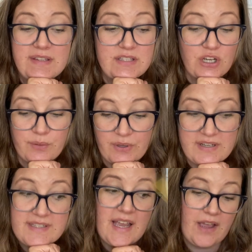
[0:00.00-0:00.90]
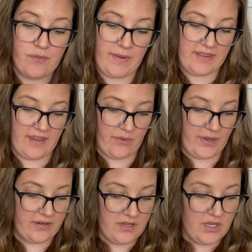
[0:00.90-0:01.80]
sock because I haven't made the other one.
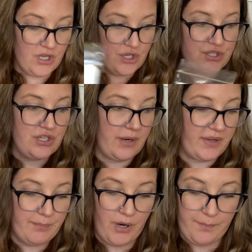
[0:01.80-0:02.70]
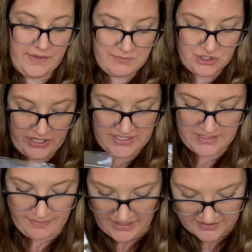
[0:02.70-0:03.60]
So I'm going to pop them straight into the
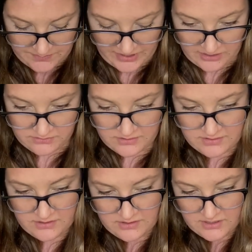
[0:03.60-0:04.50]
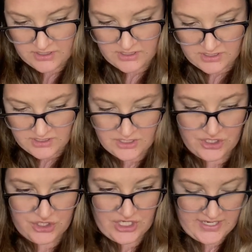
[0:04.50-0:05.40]
bag as well,
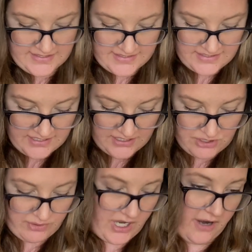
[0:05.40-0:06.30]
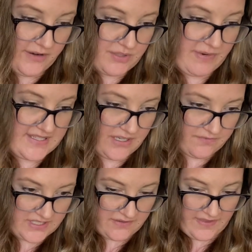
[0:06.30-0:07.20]
just to encourage myself to
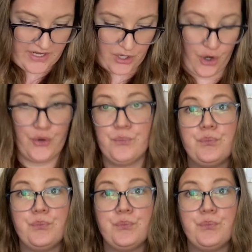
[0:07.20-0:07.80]
give that a go.